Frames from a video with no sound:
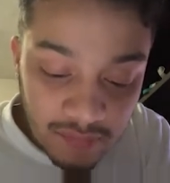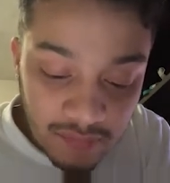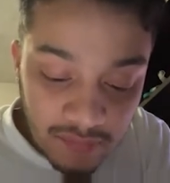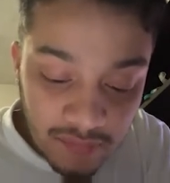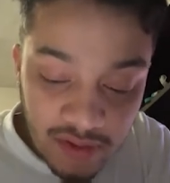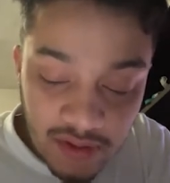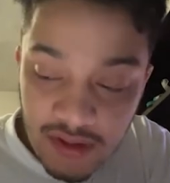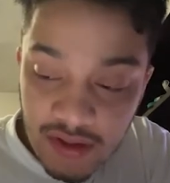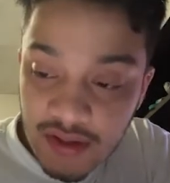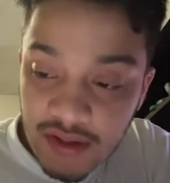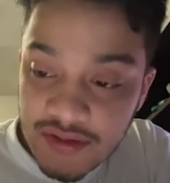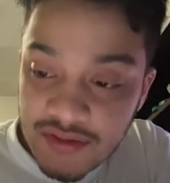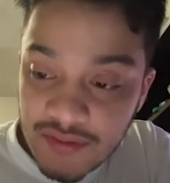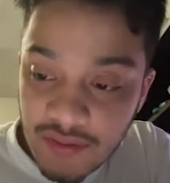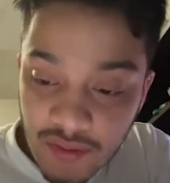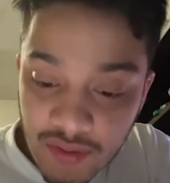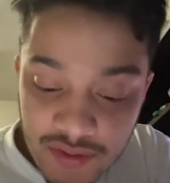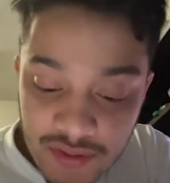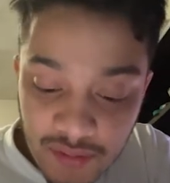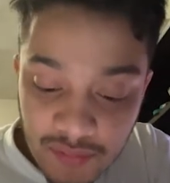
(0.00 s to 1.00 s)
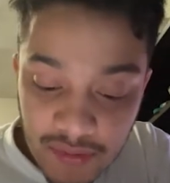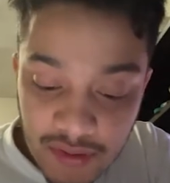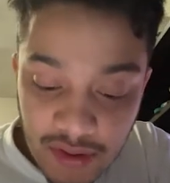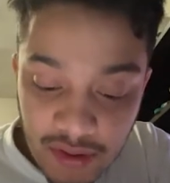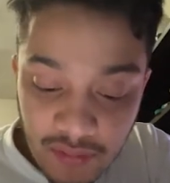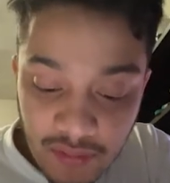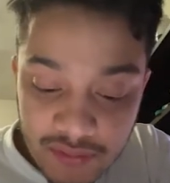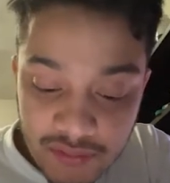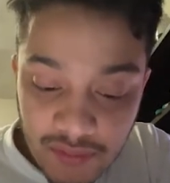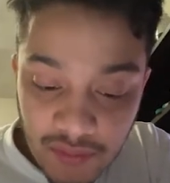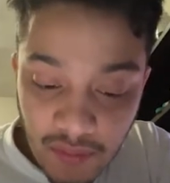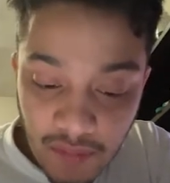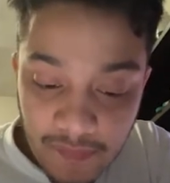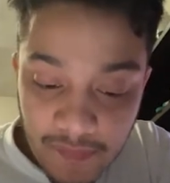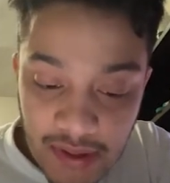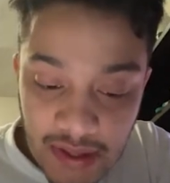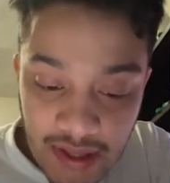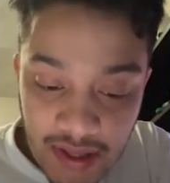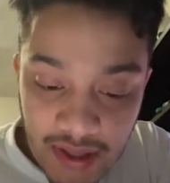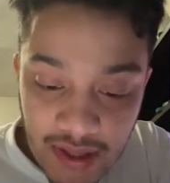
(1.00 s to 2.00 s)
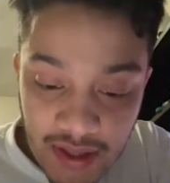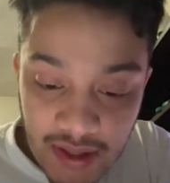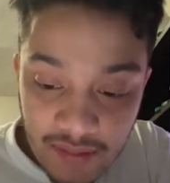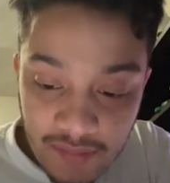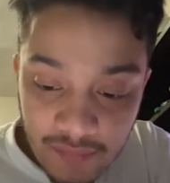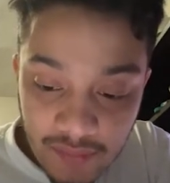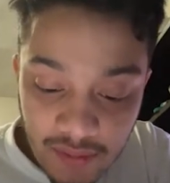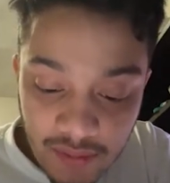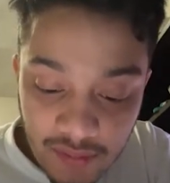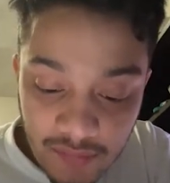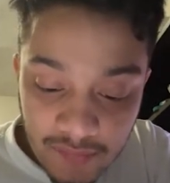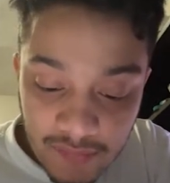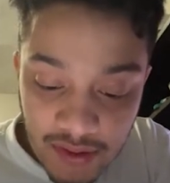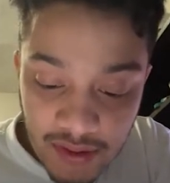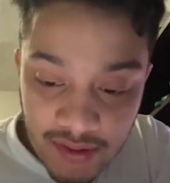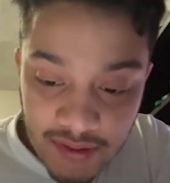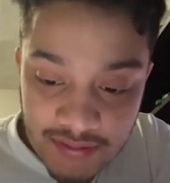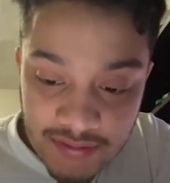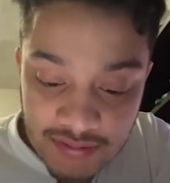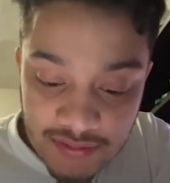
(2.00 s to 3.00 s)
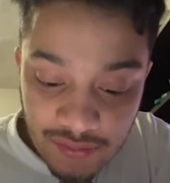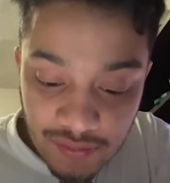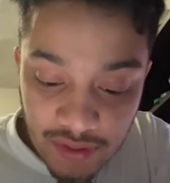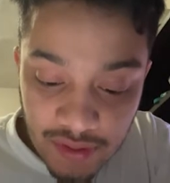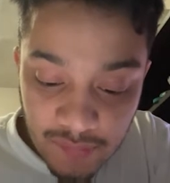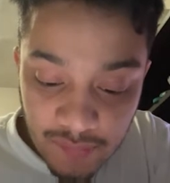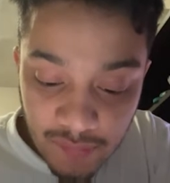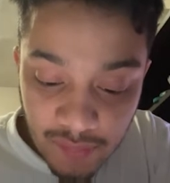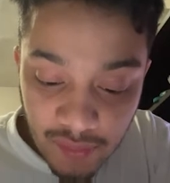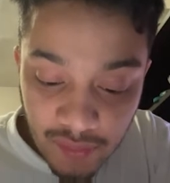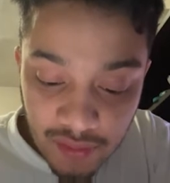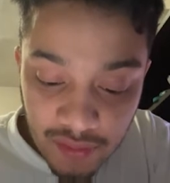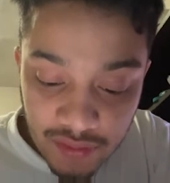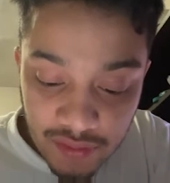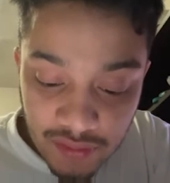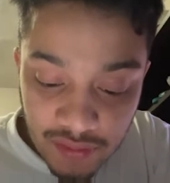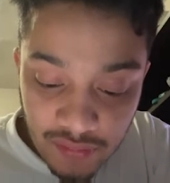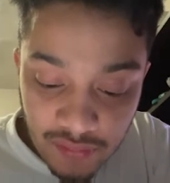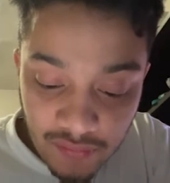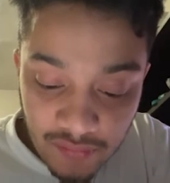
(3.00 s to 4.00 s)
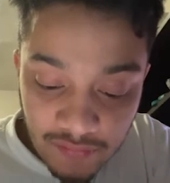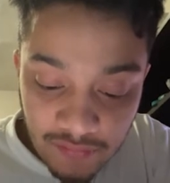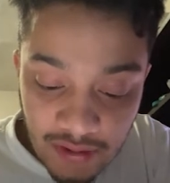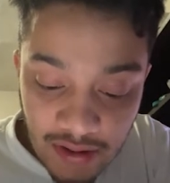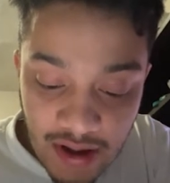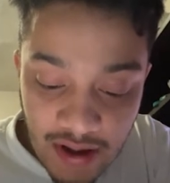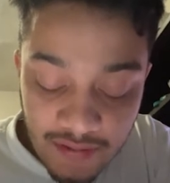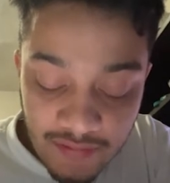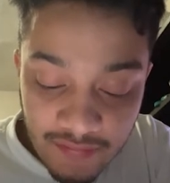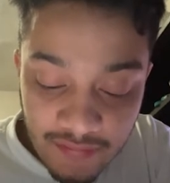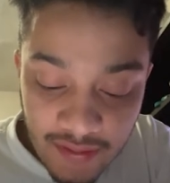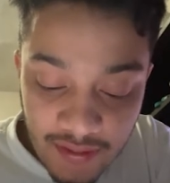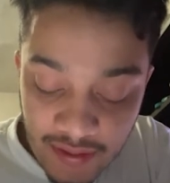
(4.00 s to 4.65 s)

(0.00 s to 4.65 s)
b is going to be equal to omega well omega is 3.25